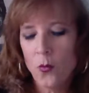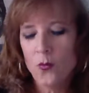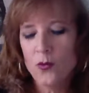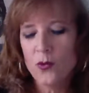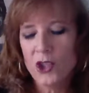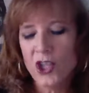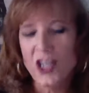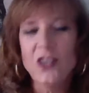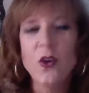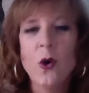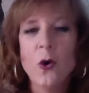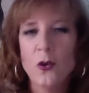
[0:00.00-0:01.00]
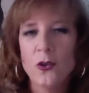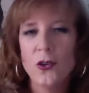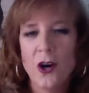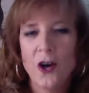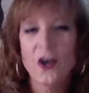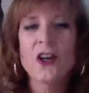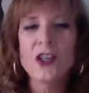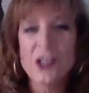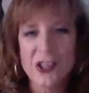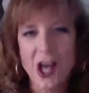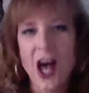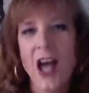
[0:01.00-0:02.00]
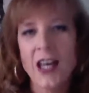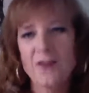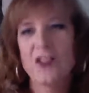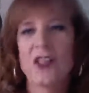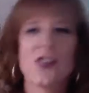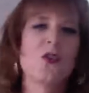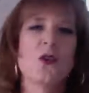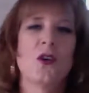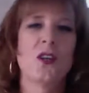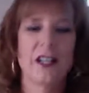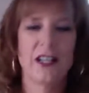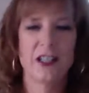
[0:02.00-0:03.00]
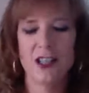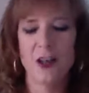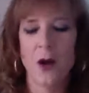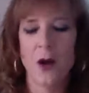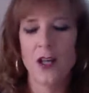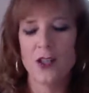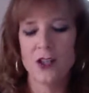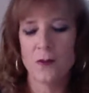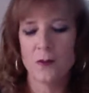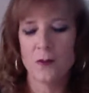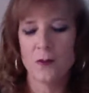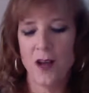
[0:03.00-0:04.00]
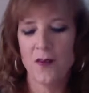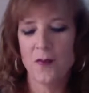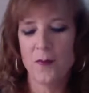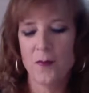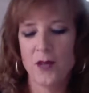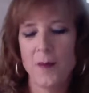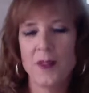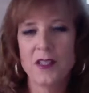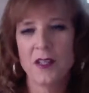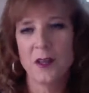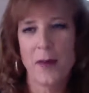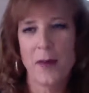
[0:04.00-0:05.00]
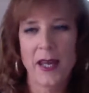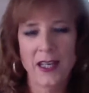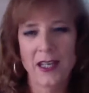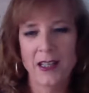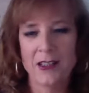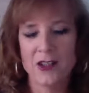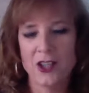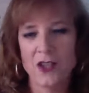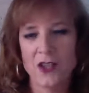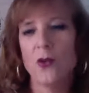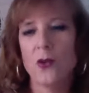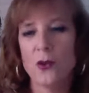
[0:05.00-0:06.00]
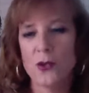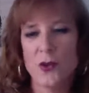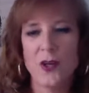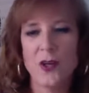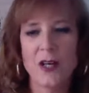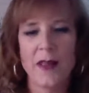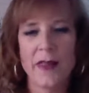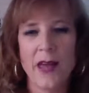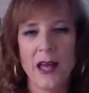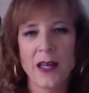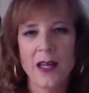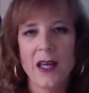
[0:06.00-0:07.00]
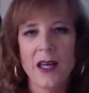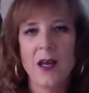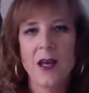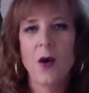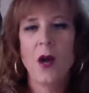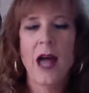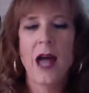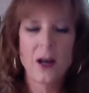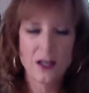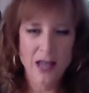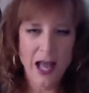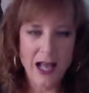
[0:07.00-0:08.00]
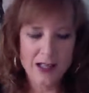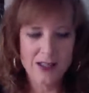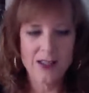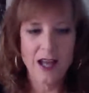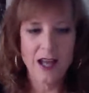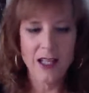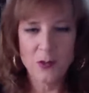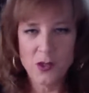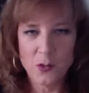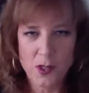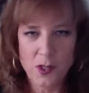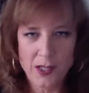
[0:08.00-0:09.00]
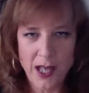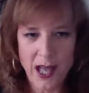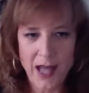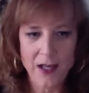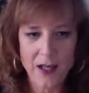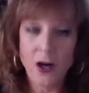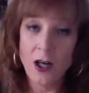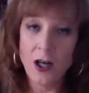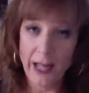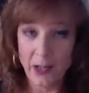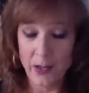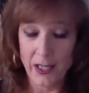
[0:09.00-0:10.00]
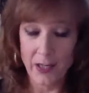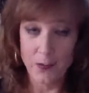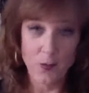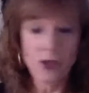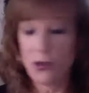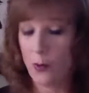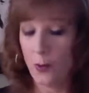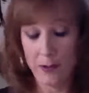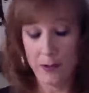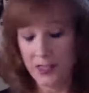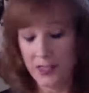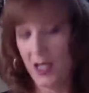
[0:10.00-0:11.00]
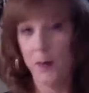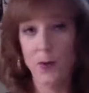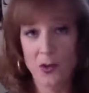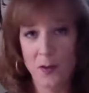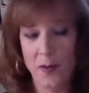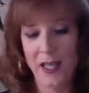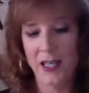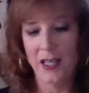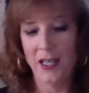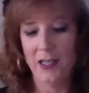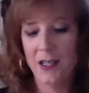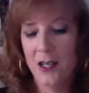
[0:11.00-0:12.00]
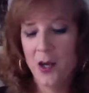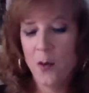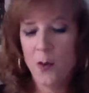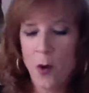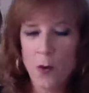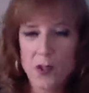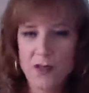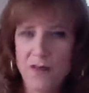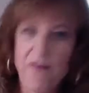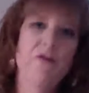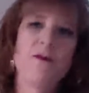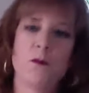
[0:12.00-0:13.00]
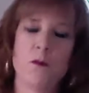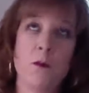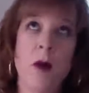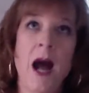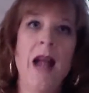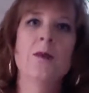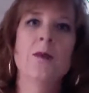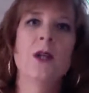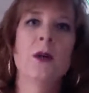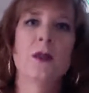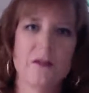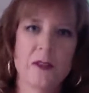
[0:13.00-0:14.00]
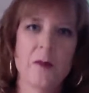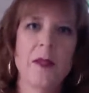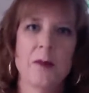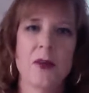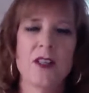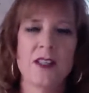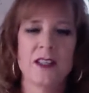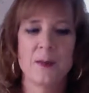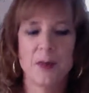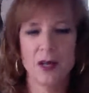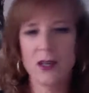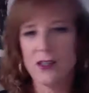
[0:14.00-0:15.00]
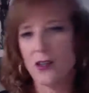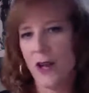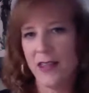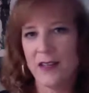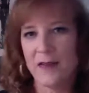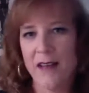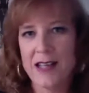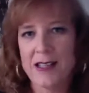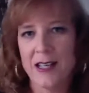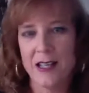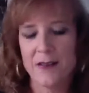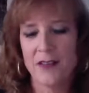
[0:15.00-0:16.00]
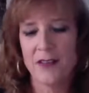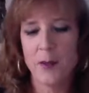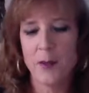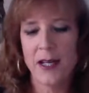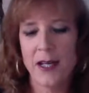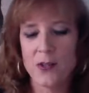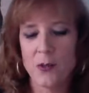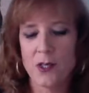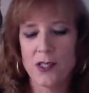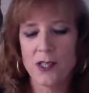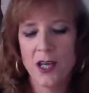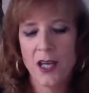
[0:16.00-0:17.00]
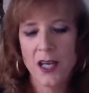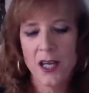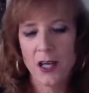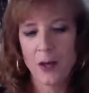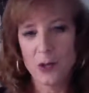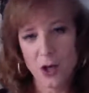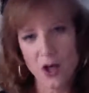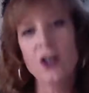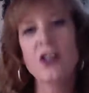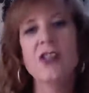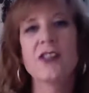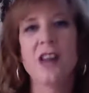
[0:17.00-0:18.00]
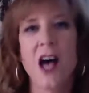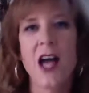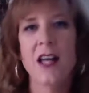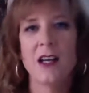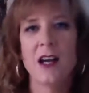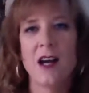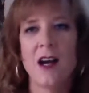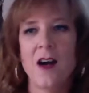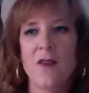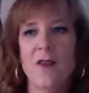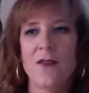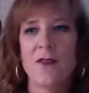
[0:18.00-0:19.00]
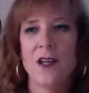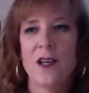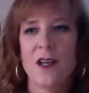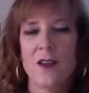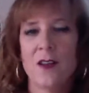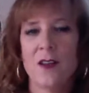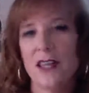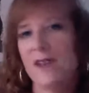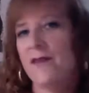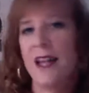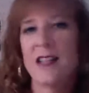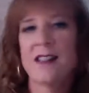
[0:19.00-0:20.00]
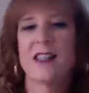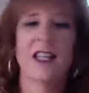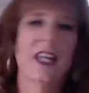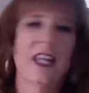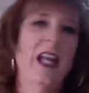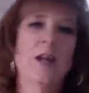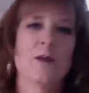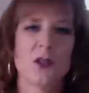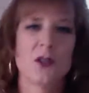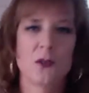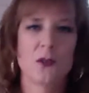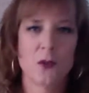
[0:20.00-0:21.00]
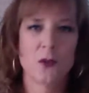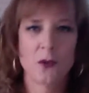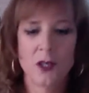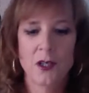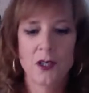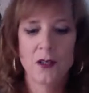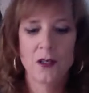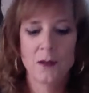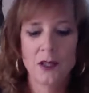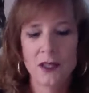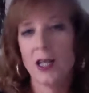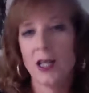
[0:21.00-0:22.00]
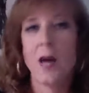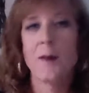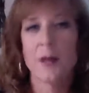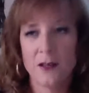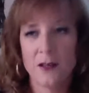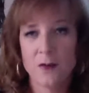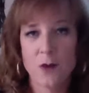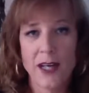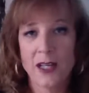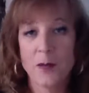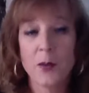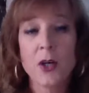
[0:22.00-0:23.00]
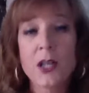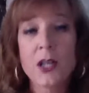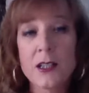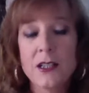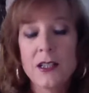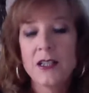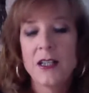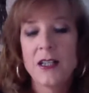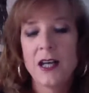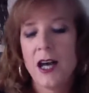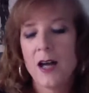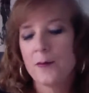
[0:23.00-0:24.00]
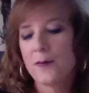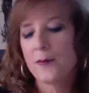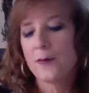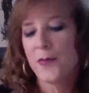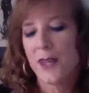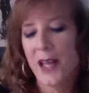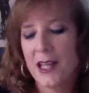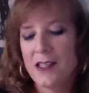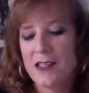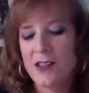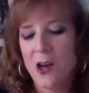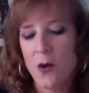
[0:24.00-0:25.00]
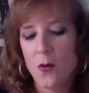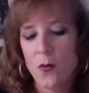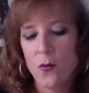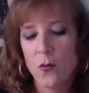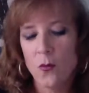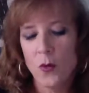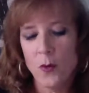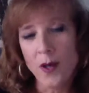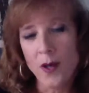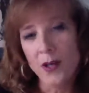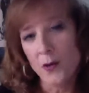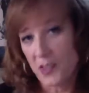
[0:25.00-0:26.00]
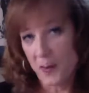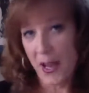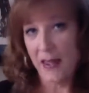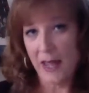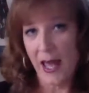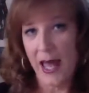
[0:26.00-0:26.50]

she told her side of the story, you know, of coming to the painting, and she told the whole story about that at our last signing, which was at an art gallery, so we were able to debut the painting. But what was mind-blowing for me personally, but also I think fascinating for everybody else, was it was her side of the events that came to the coming of writing a book. And so we wanted to expand that,